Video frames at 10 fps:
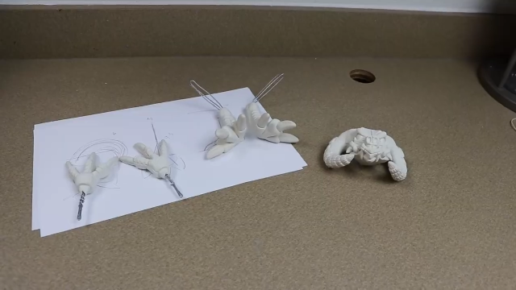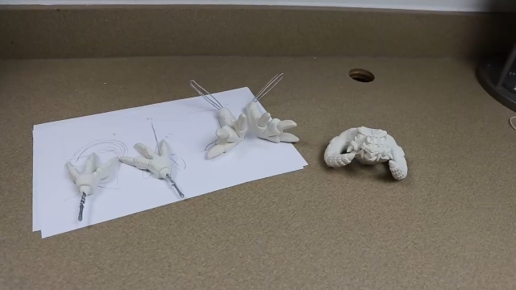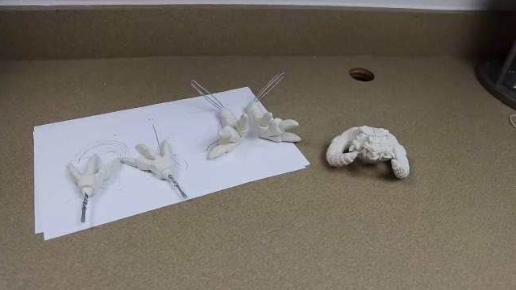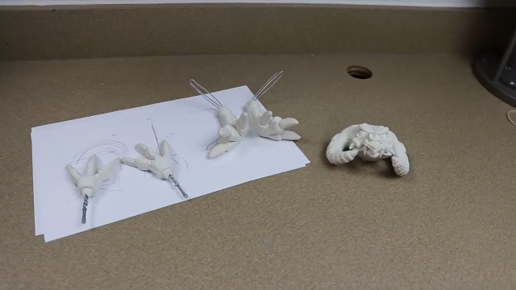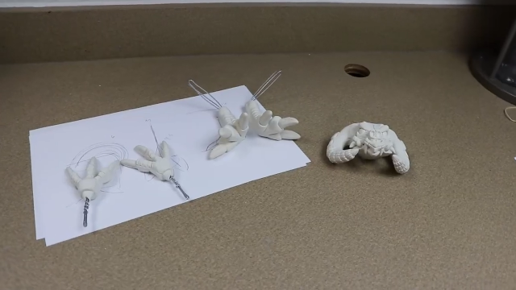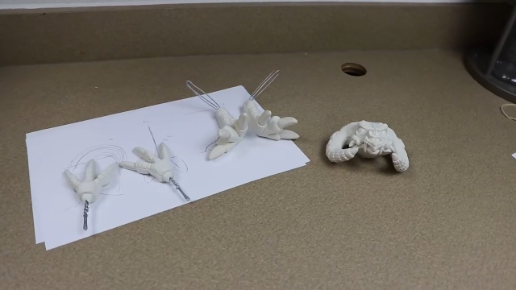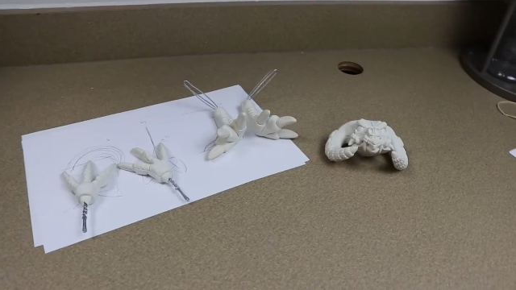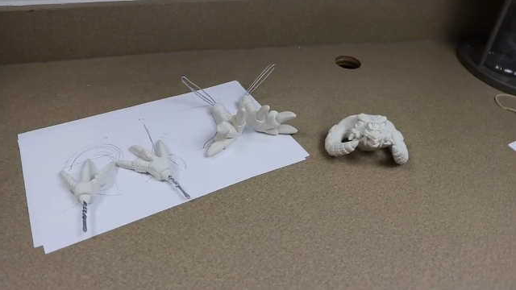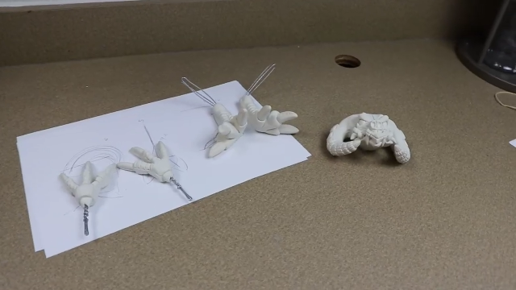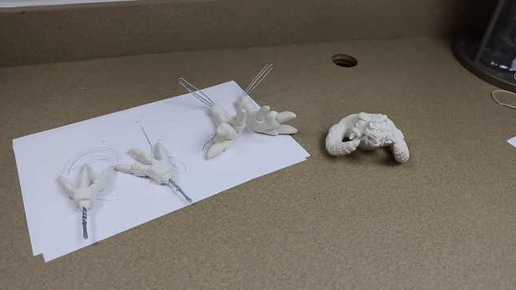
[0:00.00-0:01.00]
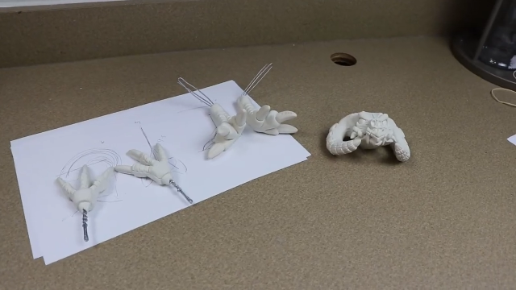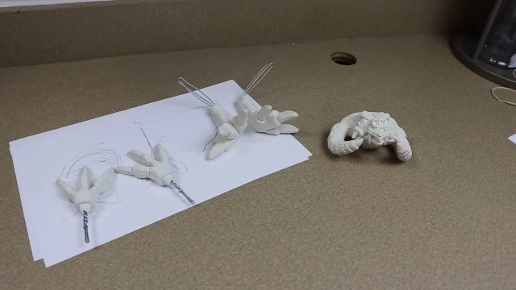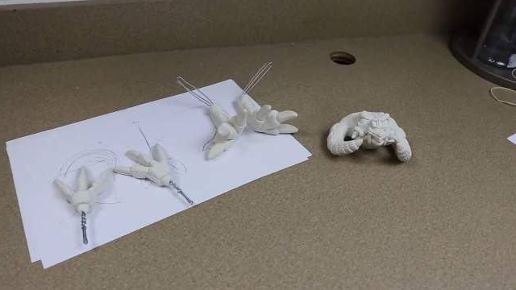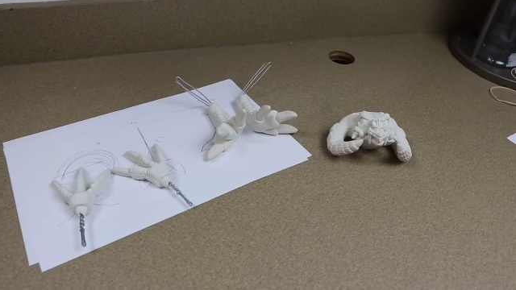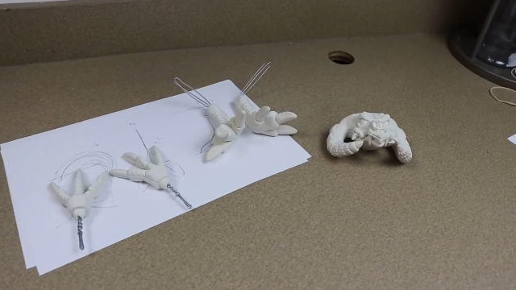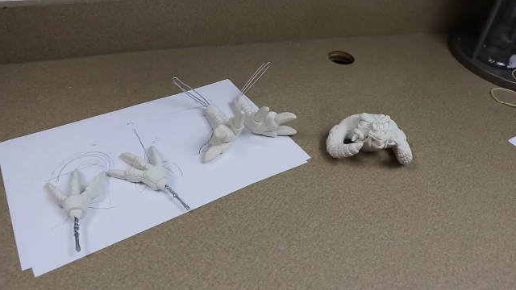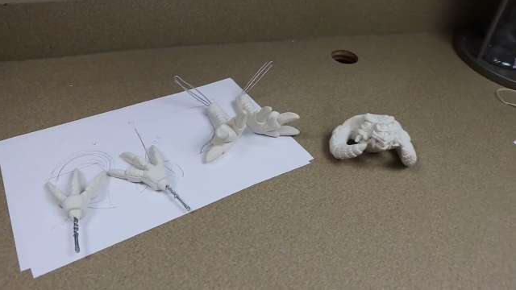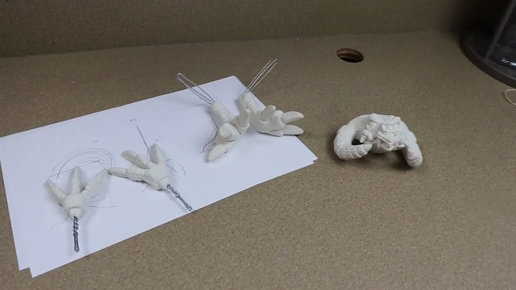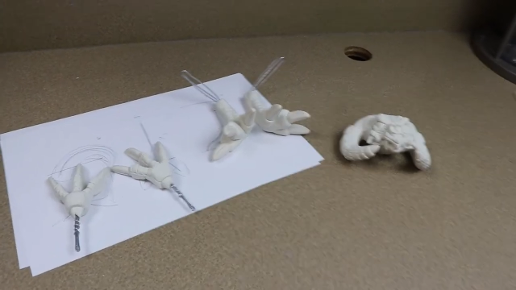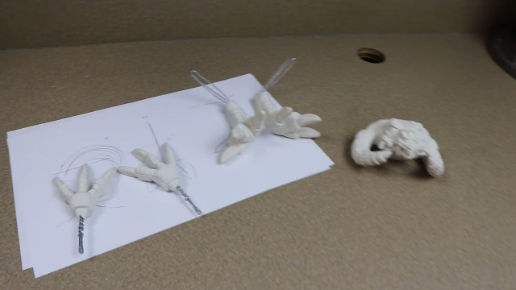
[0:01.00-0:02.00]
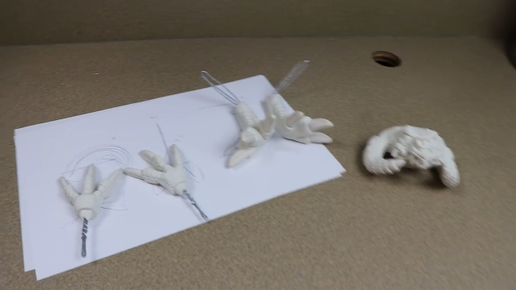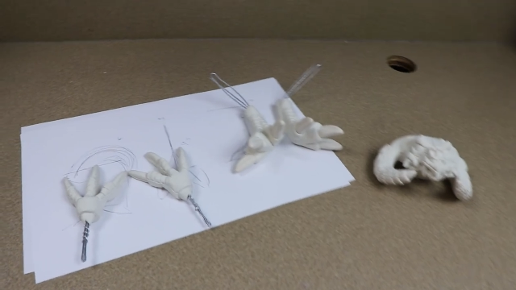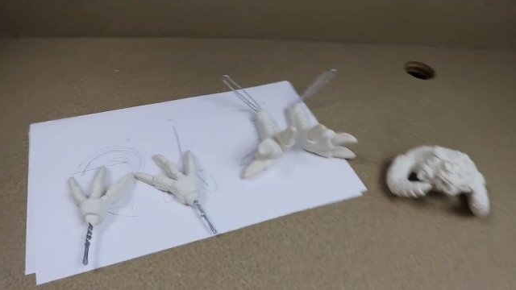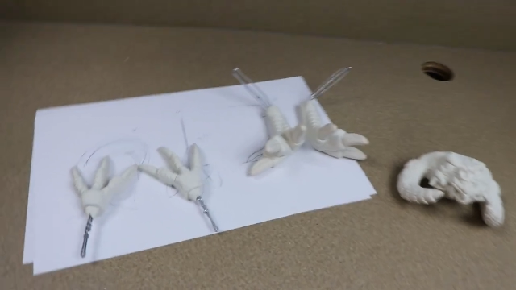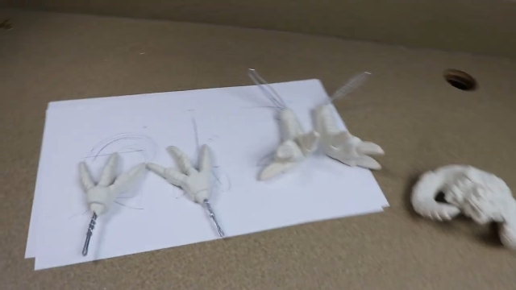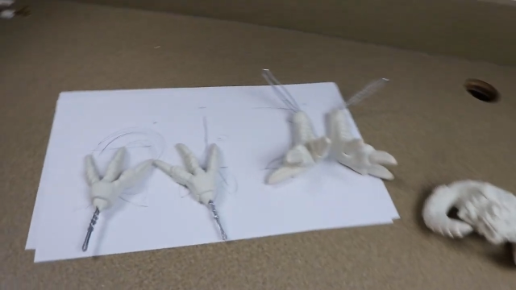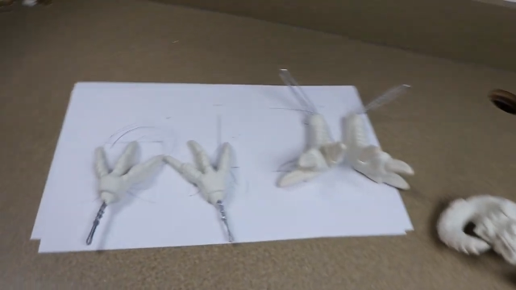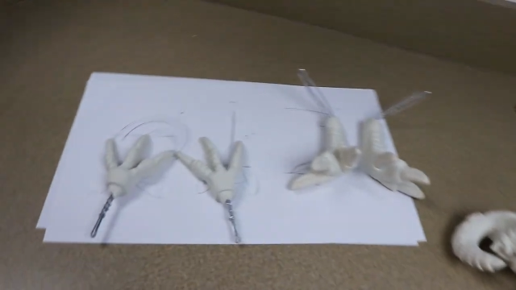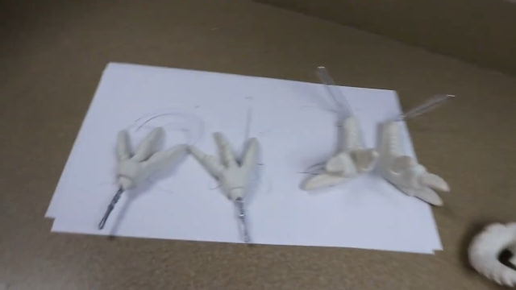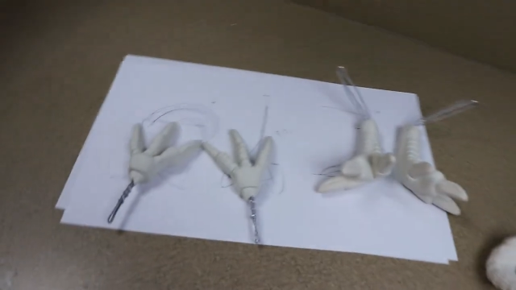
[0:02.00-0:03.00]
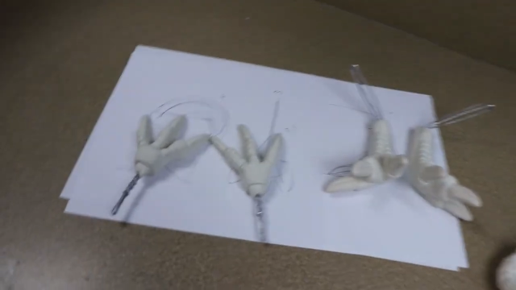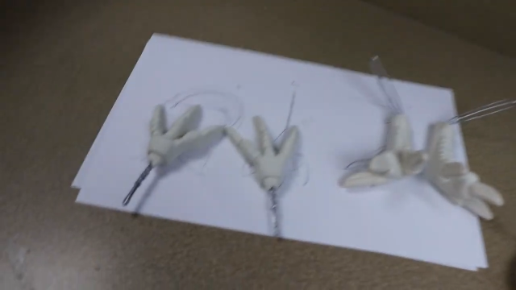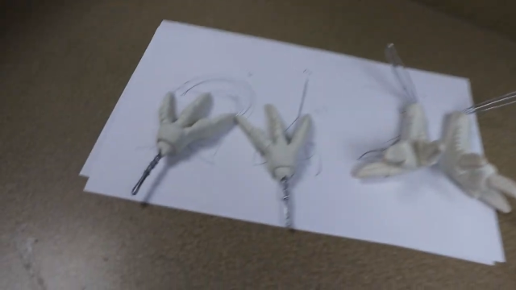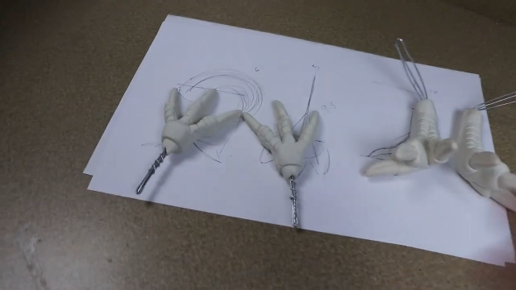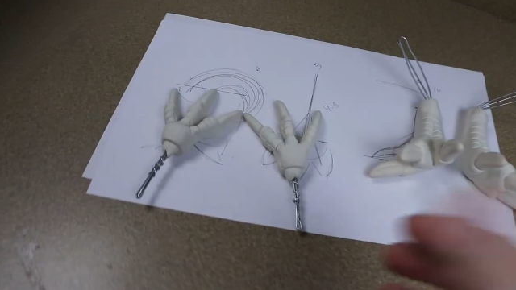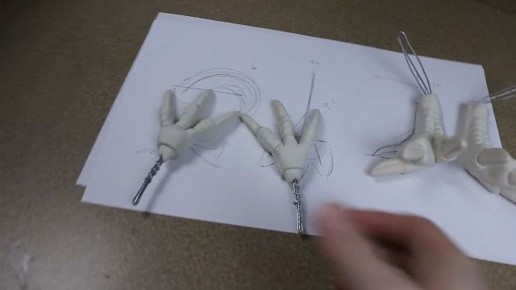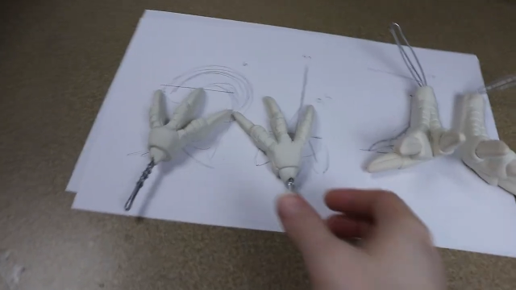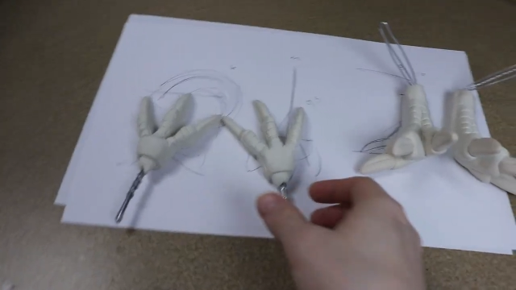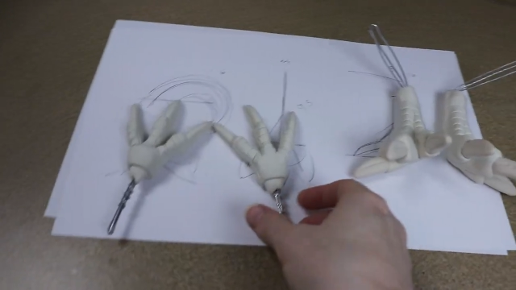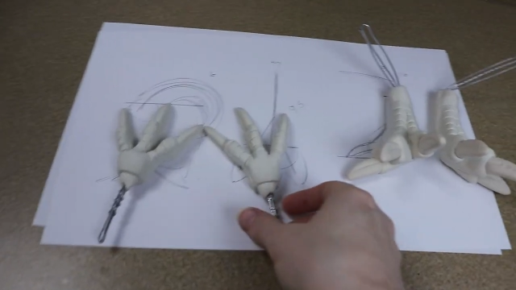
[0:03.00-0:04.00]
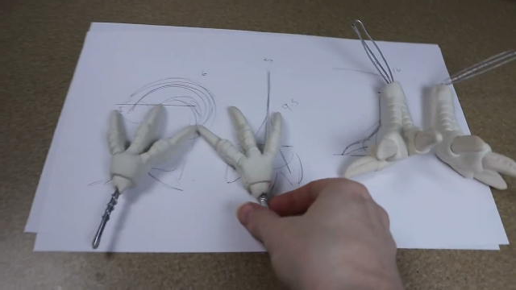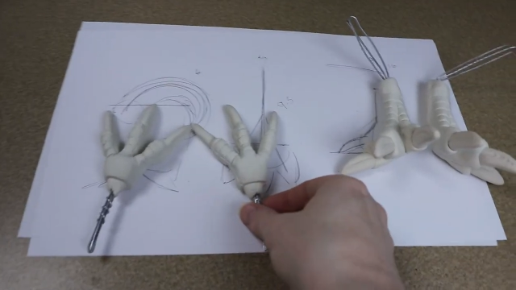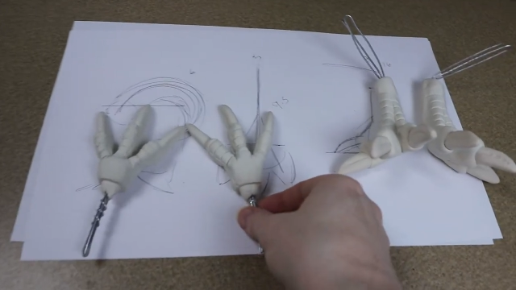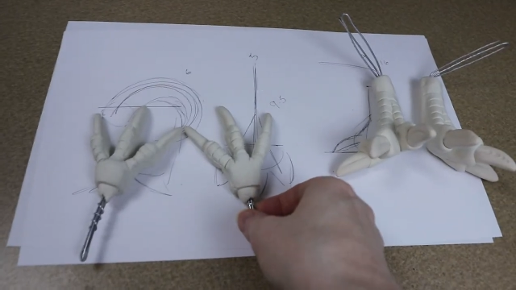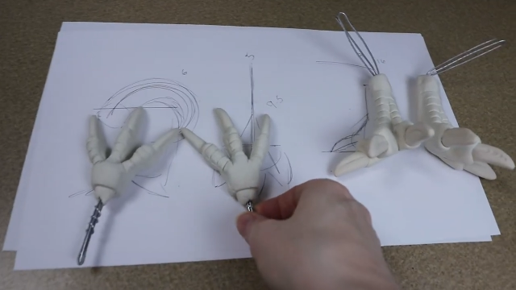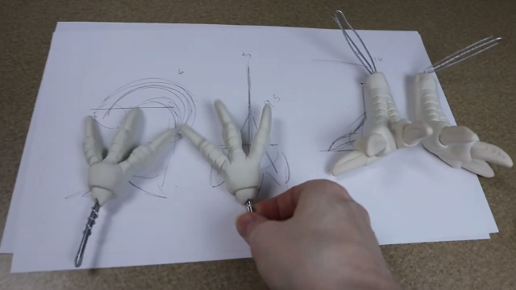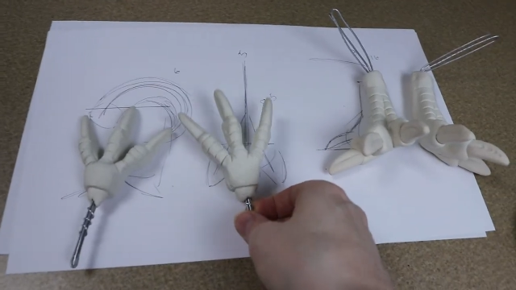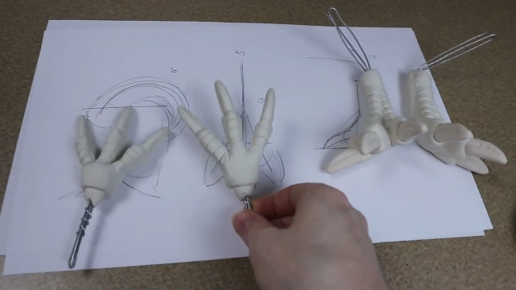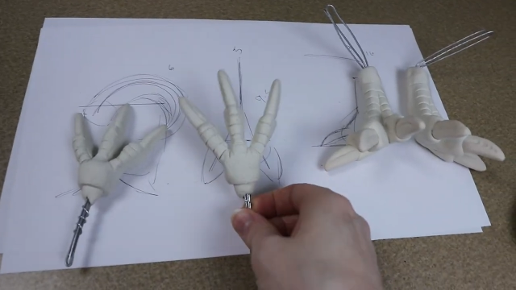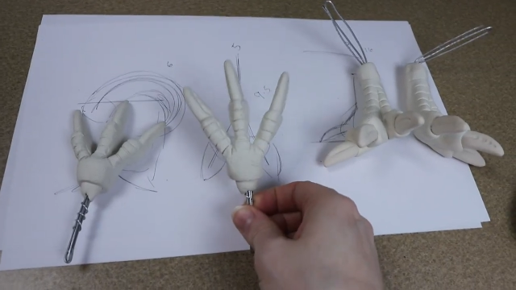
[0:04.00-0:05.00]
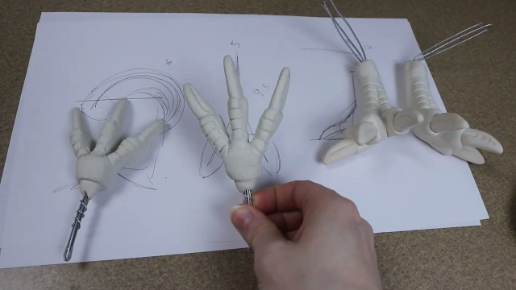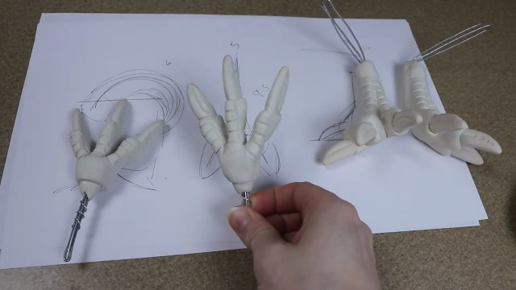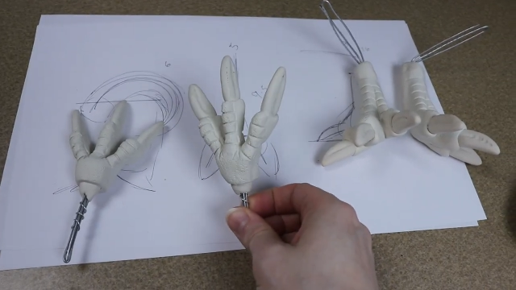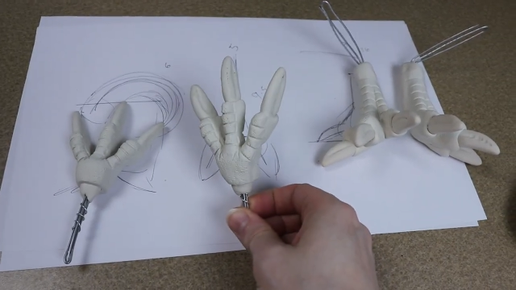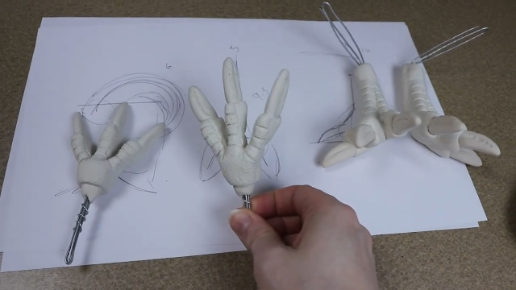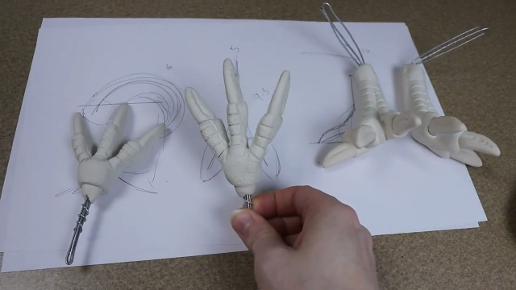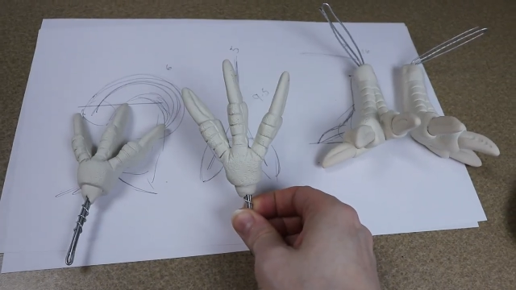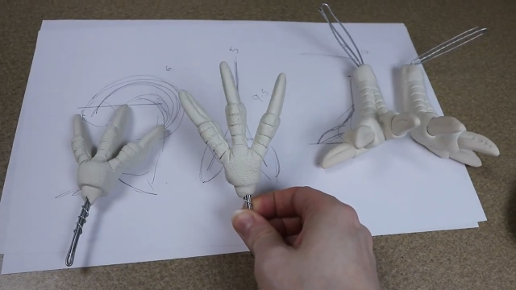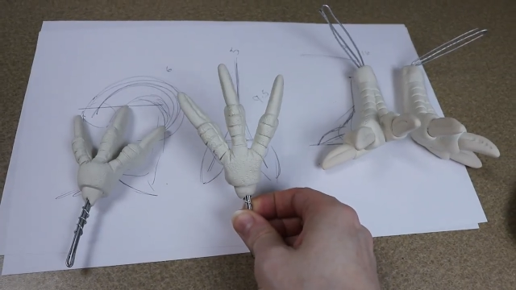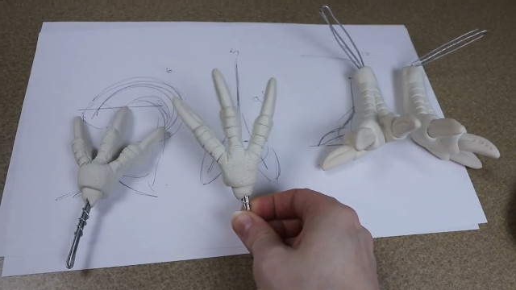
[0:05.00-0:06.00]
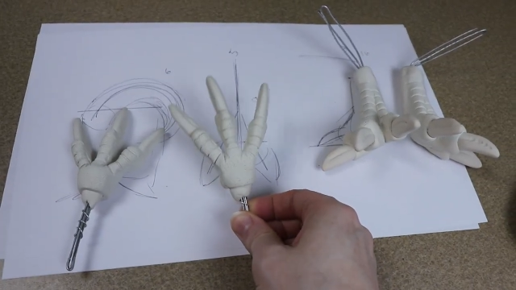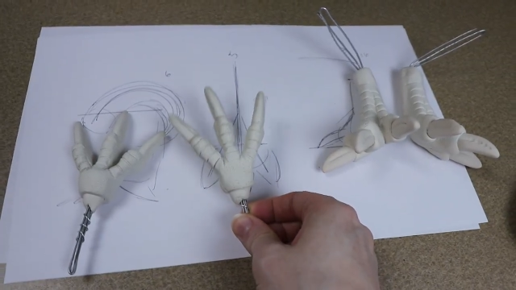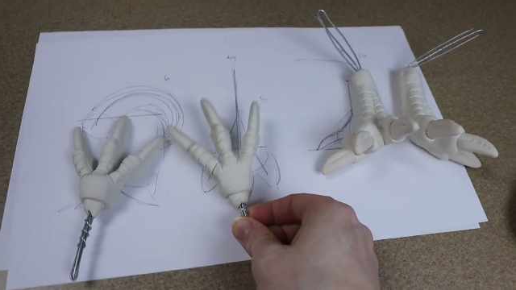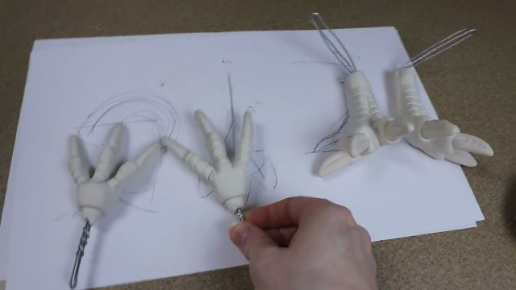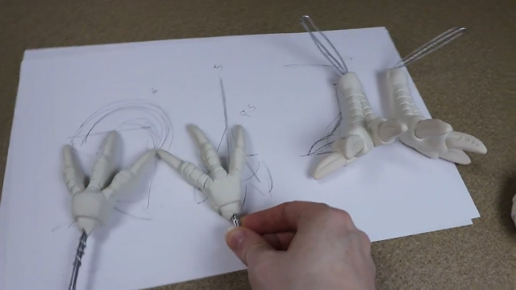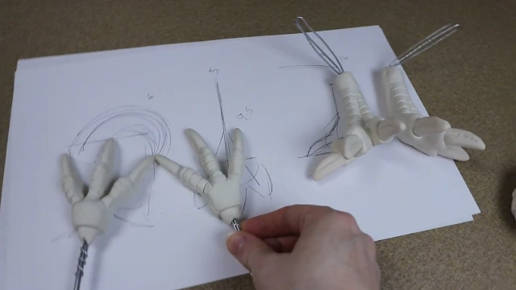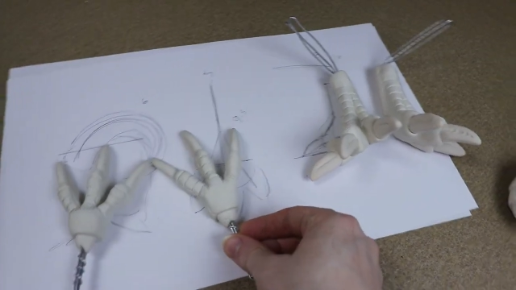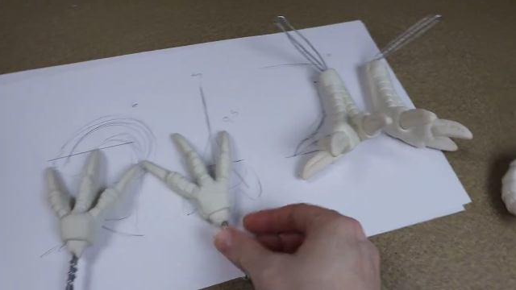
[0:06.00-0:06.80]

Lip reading: (no speaker visible)